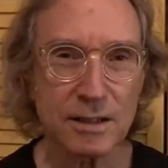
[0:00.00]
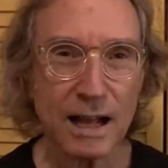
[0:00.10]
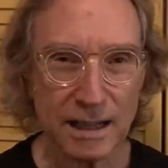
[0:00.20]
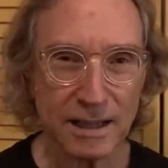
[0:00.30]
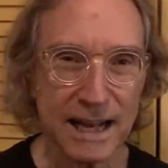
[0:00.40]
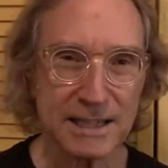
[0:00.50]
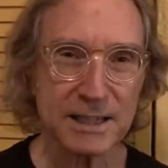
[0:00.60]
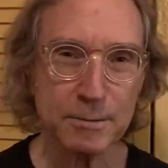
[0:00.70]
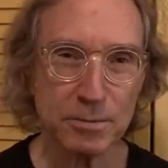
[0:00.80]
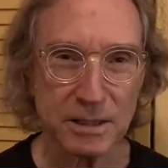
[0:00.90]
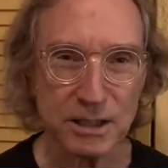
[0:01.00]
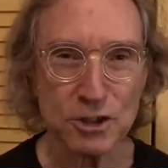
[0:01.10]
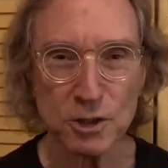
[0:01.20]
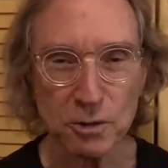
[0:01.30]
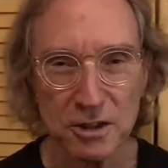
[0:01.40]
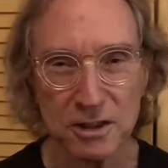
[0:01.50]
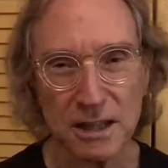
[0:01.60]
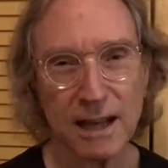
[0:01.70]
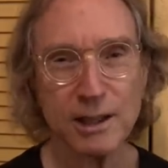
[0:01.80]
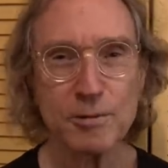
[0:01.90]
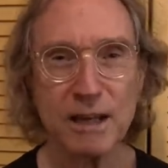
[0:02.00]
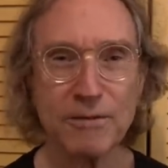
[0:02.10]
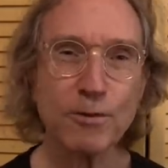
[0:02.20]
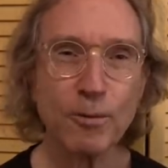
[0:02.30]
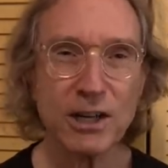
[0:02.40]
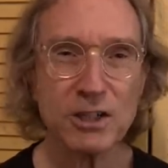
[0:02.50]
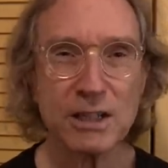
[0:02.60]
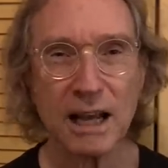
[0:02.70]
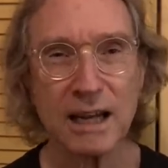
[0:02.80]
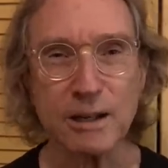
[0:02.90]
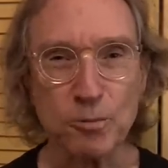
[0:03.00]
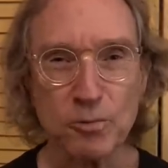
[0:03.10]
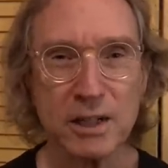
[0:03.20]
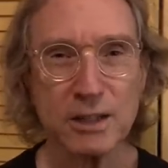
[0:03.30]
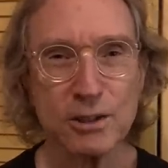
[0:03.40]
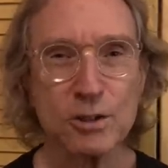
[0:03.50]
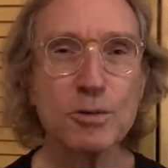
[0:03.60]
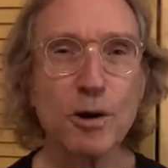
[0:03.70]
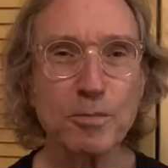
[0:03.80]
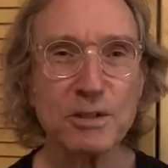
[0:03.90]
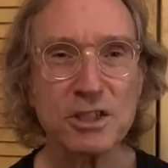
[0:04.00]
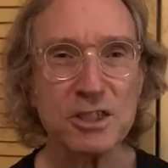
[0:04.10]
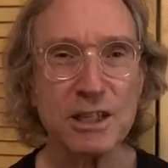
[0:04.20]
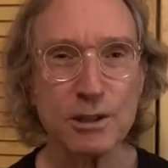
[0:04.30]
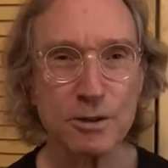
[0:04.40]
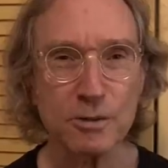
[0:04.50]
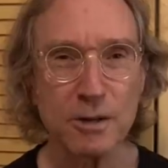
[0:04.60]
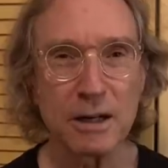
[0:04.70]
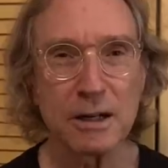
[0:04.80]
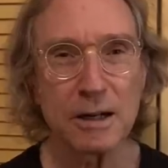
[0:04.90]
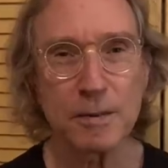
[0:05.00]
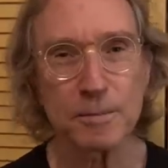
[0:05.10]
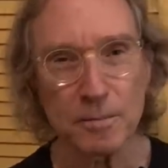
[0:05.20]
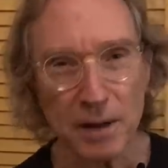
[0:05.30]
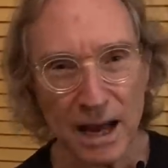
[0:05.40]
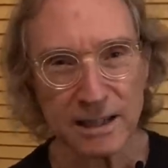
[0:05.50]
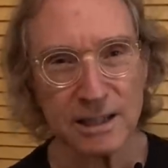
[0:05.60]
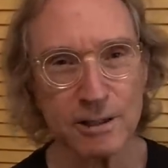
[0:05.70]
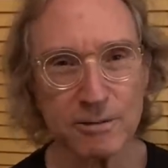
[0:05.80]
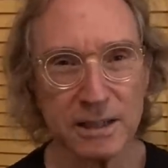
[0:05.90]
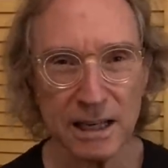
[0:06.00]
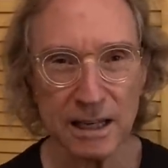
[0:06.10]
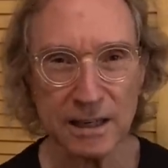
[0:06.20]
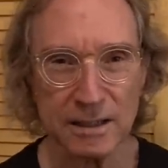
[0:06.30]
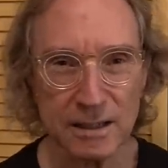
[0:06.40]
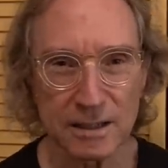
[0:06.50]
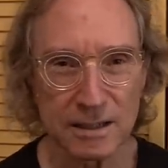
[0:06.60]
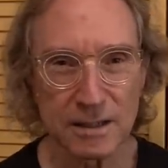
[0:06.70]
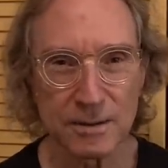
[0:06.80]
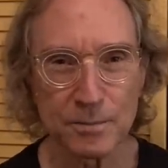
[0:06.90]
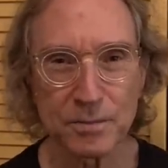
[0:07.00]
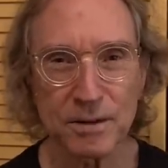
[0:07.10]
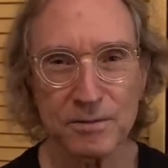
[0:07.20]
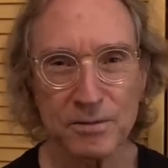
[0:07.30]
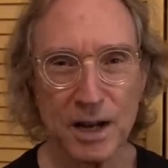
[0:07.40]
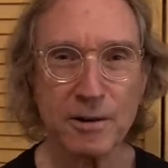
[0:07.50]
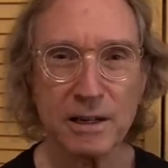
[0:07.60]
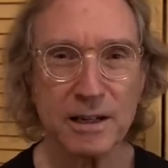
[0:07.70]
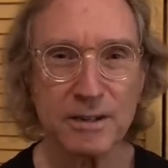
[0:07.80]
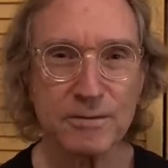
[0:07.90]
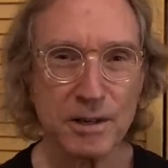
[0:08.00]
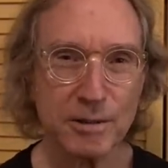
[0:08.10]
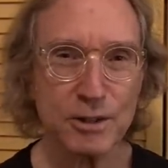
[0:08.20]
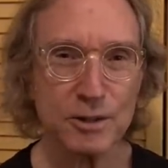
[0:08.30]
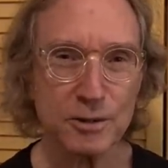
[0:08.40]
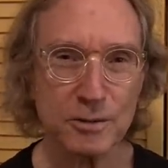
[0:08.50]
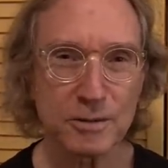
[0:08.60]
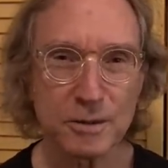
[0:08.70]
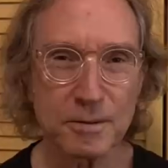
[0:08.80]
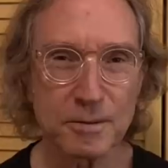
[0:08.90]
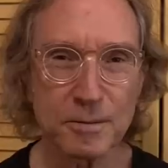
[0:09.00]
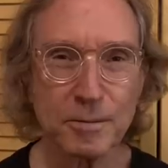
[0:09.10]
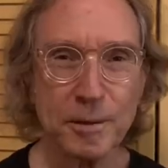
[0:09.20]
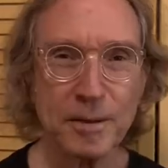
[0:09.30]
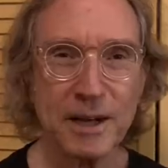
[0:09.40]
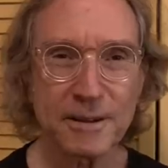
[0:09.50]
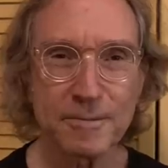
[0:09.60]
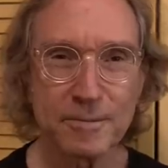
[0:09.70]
at last complete. So thank you again for watching, and I really do hope to see you back here again very, very soon. Bye-bye.